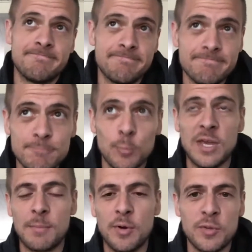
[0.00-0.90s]
we are
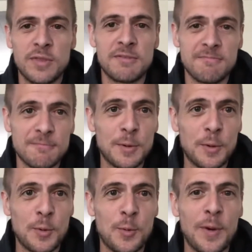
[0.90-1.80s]
both
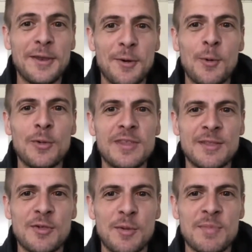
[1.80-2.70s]
quite old in
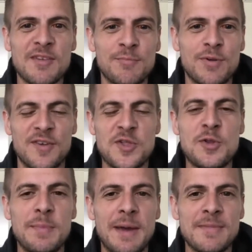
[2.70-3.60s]
terms of professional
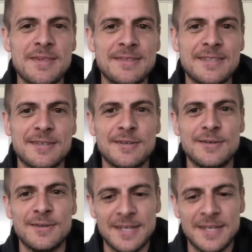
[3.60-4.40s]
badminton, so